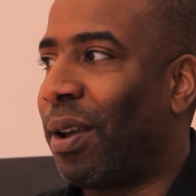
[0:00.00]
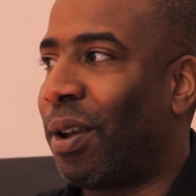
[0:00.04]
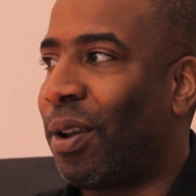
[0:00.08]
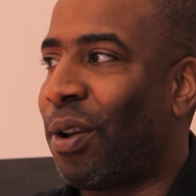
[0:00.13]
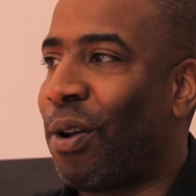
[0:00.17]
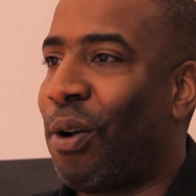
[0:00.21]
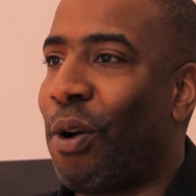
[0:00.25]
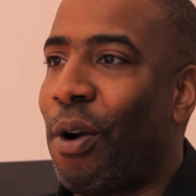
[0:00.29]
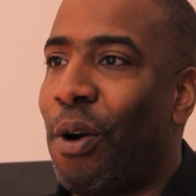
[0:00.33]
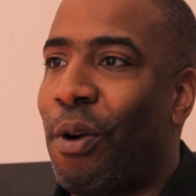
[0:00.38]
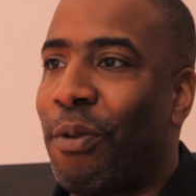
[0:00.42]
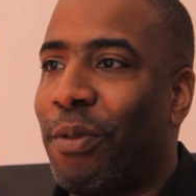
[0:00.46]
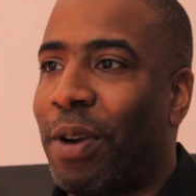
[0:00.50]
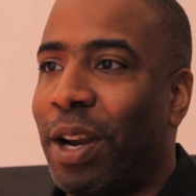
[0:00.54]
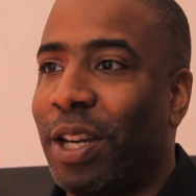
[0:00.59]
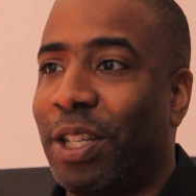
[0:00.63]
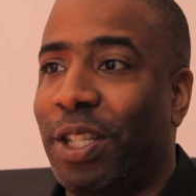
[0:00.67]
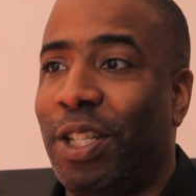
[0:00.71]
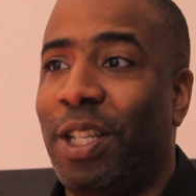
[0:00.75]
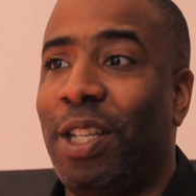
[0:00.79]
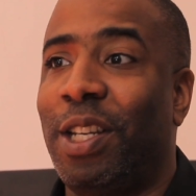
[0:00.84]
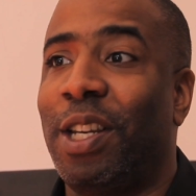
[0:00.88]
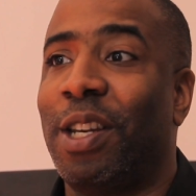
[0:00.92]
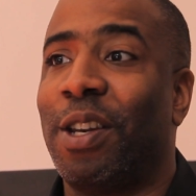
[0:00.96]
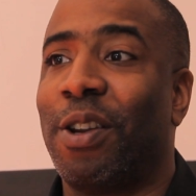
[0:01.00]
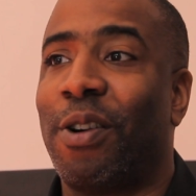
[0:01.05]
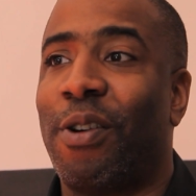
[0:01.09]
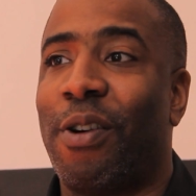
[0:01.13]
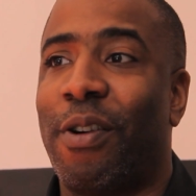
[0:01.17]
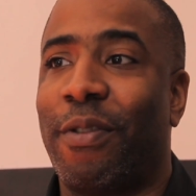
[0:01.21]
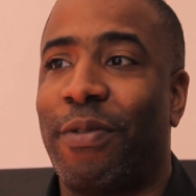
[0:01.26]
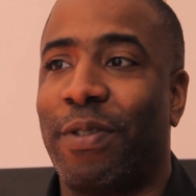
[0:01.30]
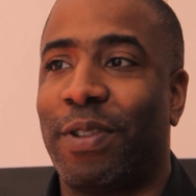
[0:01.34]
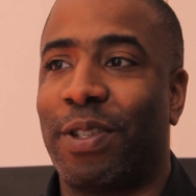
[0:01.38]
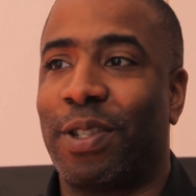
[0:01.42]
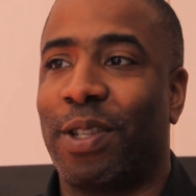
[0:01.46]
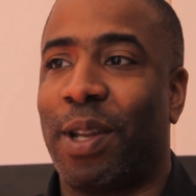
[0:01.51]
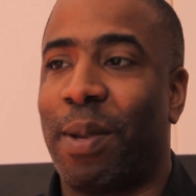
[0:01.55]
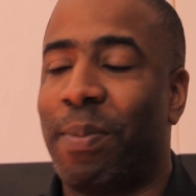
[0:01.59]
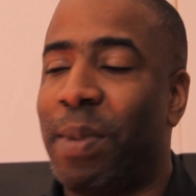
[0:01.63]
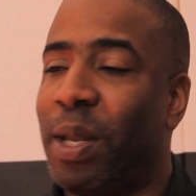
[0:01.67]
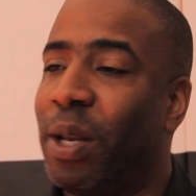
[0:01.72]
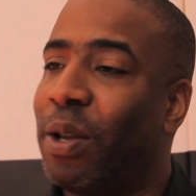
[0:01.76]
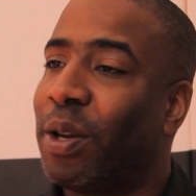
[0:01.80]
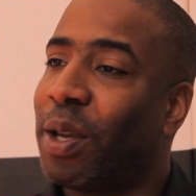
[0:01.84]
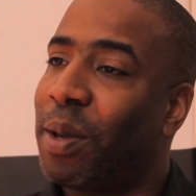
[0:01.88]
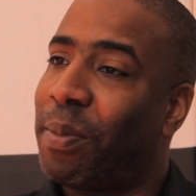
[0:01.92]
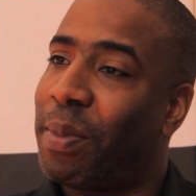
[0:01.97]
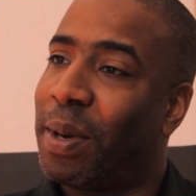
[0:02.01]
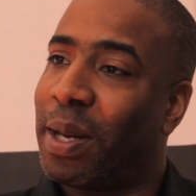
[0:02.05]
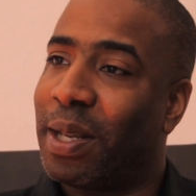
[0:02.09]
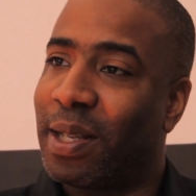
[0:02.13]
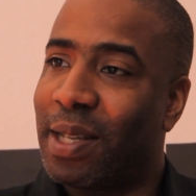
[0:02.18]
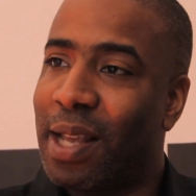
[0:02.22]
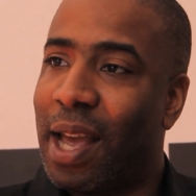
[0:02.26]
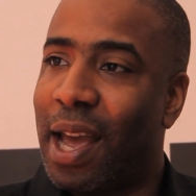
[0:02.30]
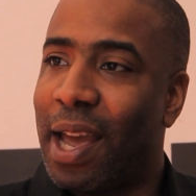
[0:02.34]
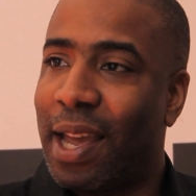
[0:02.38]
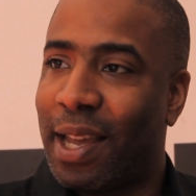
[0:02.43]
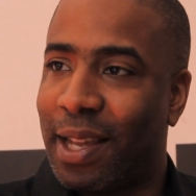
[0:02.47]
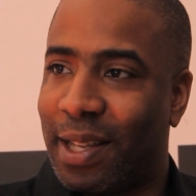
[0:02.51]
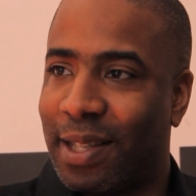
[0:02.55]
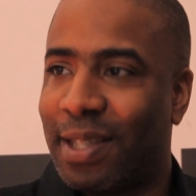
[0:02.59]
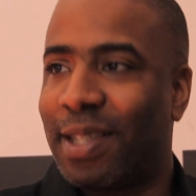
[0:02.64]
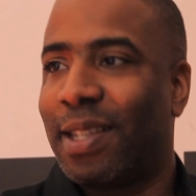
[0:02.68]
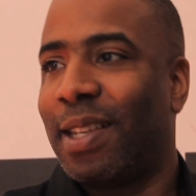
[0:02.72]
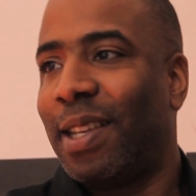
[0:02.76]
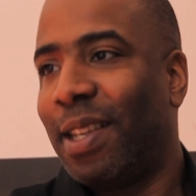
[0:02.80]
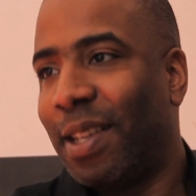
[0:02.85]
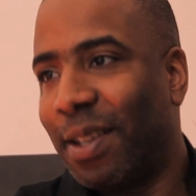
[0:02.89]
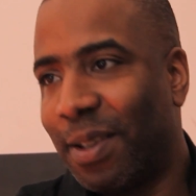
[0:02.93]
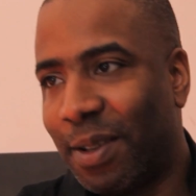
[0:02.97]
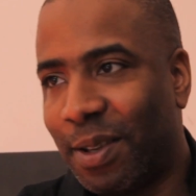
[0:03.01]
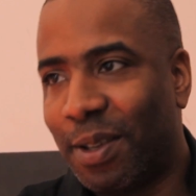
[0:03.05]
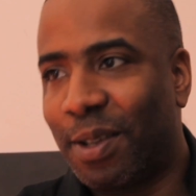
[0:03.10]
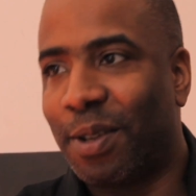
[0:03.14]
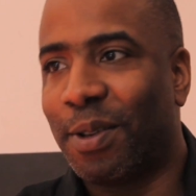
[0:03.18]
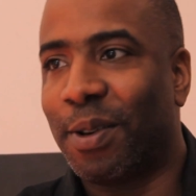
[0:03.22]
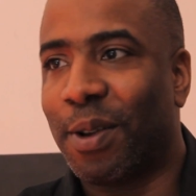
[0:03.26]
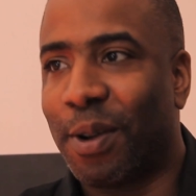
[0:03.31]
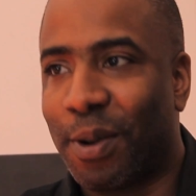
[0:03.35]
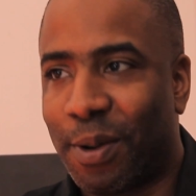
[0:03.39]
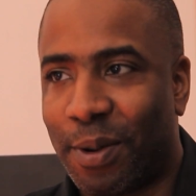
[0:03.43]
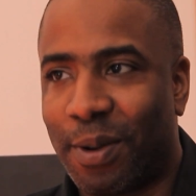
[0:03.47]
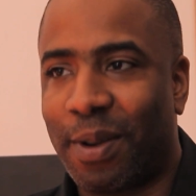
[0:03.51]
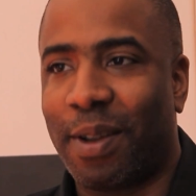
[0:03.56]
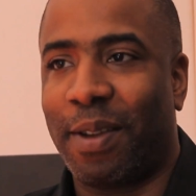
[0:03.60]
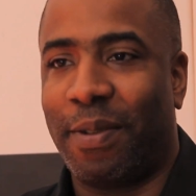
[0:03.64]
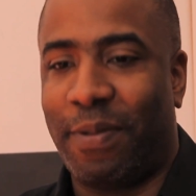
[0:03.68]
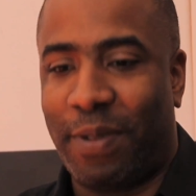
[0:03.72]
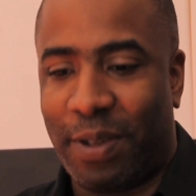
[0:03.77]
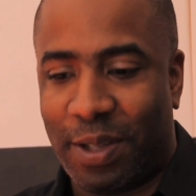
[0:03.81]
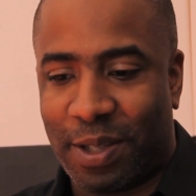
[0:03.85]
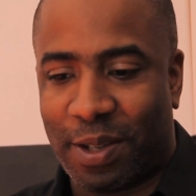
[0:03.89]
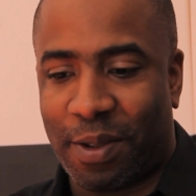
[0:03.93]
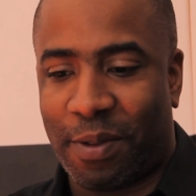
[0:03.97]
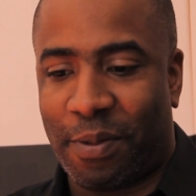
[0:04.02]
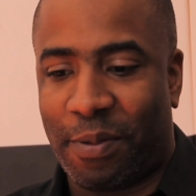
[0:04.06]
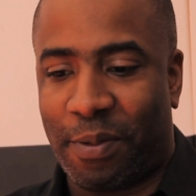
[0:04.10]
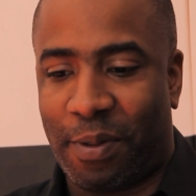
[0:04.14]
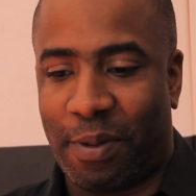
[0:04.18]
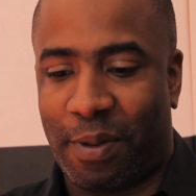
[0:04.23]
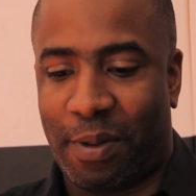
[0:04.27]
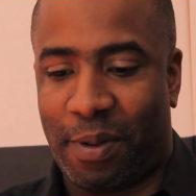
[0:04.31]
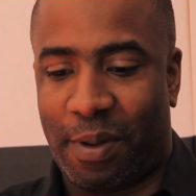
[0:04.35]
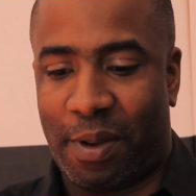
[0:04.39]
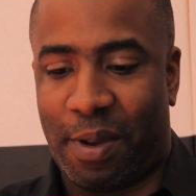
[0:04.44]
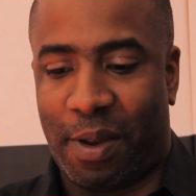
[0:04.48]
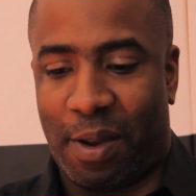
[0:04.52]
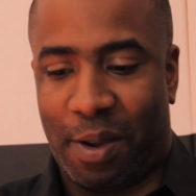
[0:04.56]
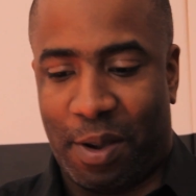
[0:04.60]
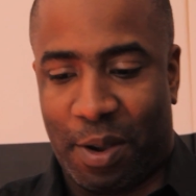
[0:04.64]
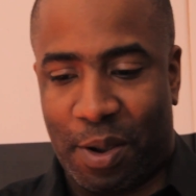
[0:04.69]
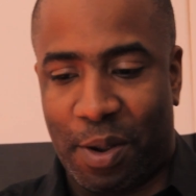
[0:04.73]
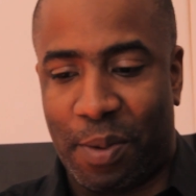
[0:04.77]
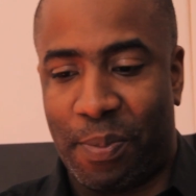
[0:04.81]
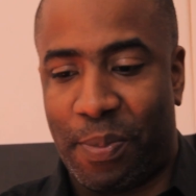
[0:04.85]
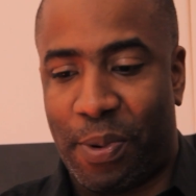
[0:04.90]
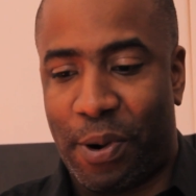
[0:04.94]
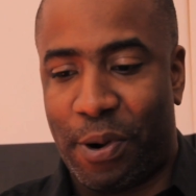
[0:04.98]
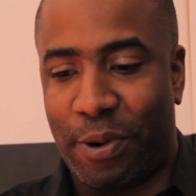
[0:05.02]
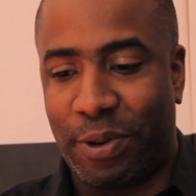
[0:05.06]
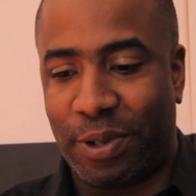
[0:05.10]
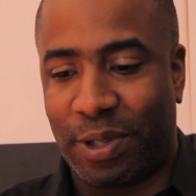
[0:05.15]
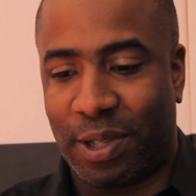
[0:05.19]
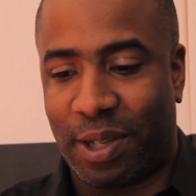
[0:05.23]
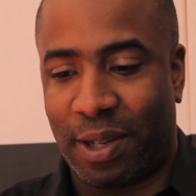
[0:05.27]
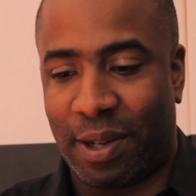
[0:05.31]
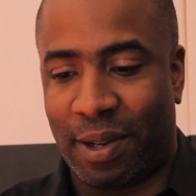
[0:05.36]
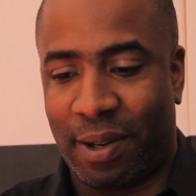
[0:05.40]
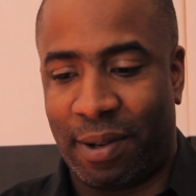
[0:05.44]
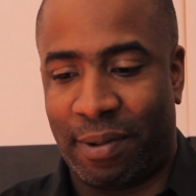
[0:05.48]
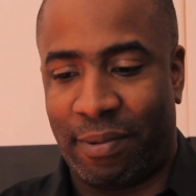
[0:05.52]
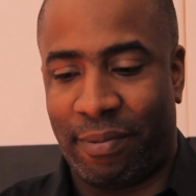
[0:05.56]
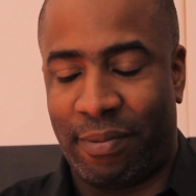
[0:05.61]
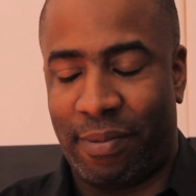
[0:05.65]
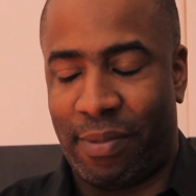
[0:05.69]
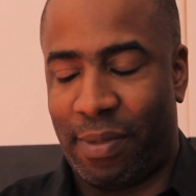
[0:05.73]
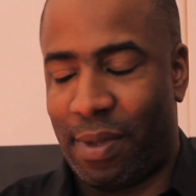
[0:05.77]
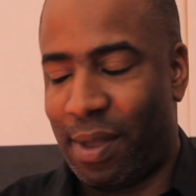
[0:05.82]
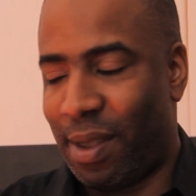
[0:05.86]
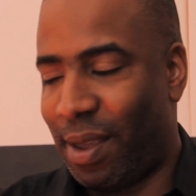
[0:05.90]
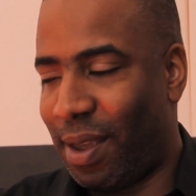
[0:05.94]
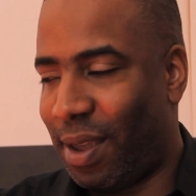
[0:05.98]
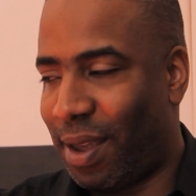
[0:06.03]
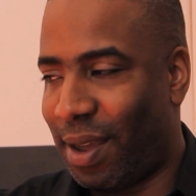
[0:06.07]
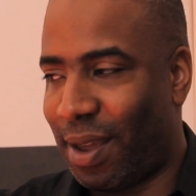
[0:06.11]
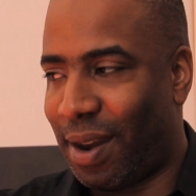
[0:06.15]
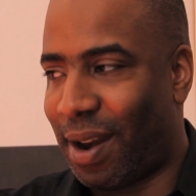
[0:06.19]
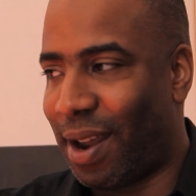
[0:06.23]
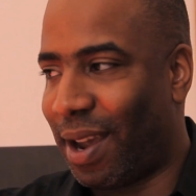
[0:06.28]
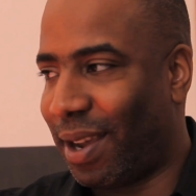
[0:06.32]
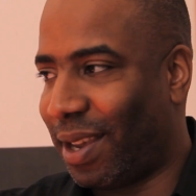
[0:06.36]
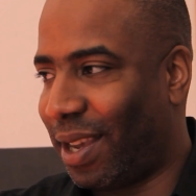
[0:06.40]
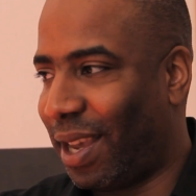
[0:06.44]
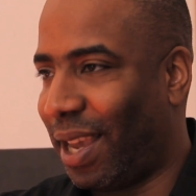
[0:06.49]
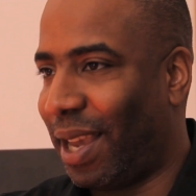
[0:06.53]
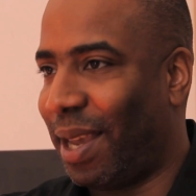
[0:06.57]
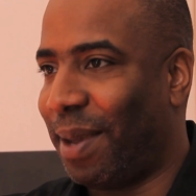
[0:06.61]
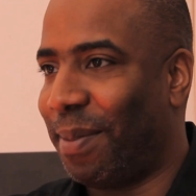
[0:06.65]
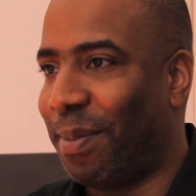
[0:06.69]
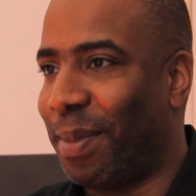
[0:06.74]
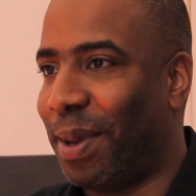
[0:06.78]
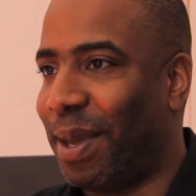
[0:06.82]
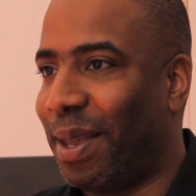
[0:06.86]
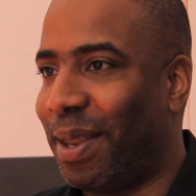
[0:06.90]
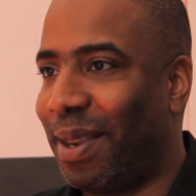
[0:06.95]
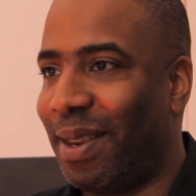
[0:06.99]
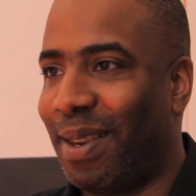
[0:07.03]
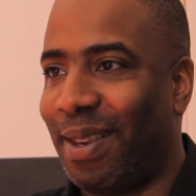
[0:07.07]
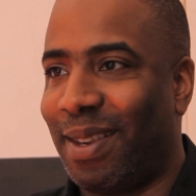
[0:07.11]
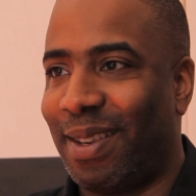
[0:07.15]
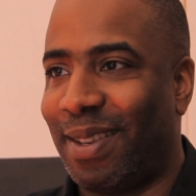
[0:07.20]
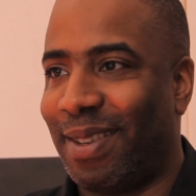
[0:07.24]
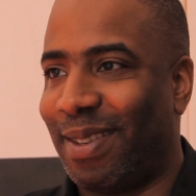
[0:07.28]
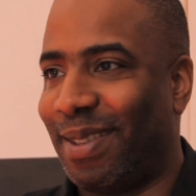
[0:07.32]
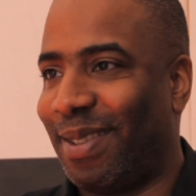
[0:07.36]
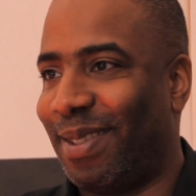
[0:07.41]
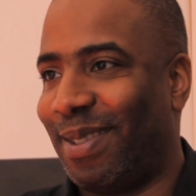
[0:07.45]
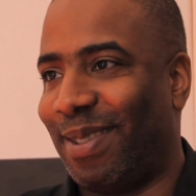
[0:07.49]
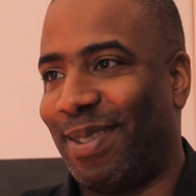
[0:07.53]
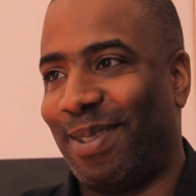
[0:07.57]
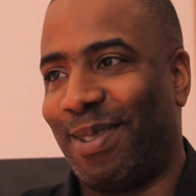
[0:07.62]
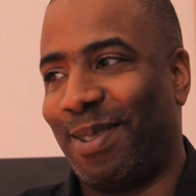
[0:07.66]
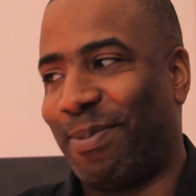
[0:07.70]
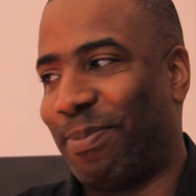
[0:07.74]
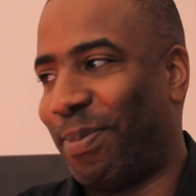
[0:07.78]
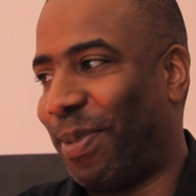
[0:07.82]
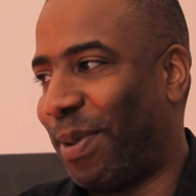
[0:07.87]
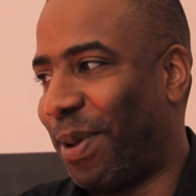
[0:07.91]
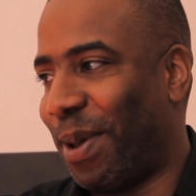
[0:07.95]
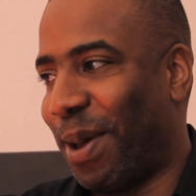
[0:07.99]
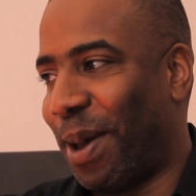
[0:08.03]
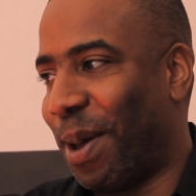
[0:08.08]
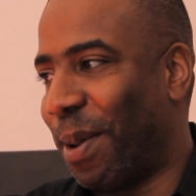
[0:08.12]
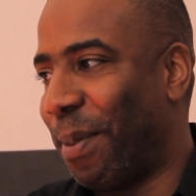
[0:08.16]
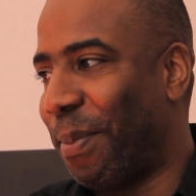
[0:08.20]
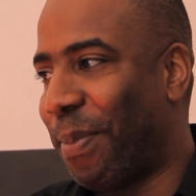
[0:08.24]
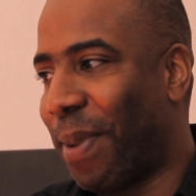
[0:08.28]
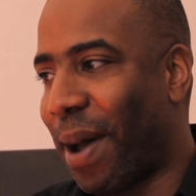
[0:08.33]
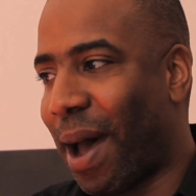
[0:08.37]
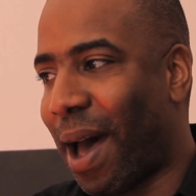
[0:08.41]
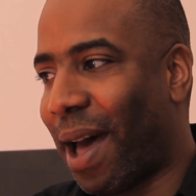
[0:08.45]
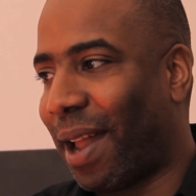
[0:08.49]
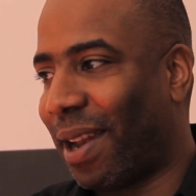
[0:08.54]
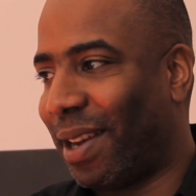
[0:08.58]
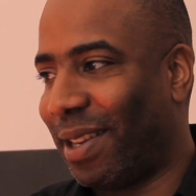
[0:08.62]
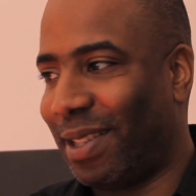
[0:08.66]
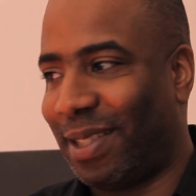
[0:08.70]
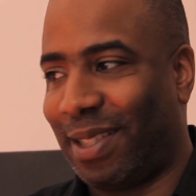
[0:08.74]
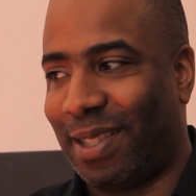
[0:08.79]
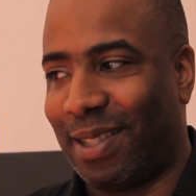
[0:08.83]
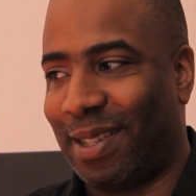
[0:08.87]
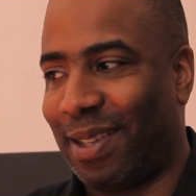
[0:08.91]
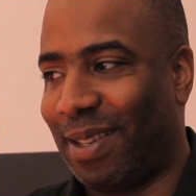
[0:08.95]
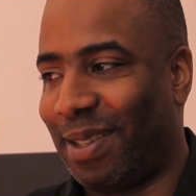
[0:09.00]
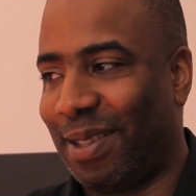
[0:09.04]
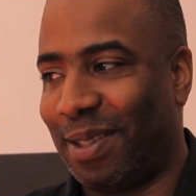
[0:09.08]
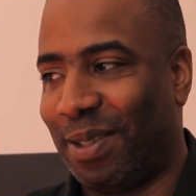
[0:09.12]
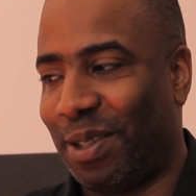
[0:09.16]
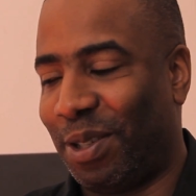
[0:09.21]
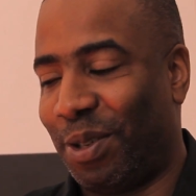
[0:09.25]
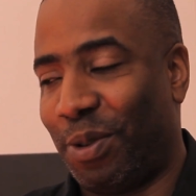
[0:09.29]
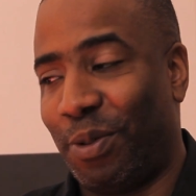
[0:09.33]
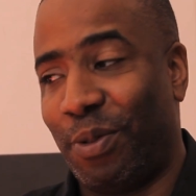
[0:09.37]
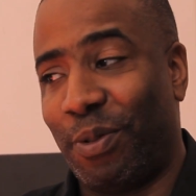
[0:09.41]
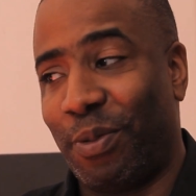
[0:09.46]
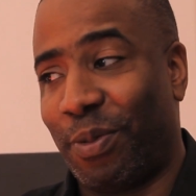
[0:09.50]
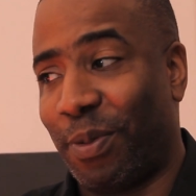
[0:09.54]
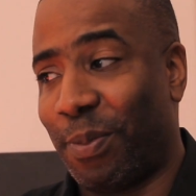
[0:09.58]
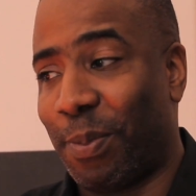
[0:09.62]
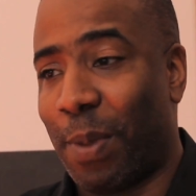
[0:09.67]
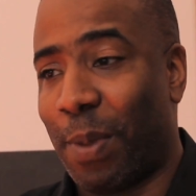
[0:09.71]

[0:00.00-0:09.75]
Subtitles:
Call Rashid in the office, let me look him in his eye and see, you know, if he's a good person. And I came in, he was unpolished dude from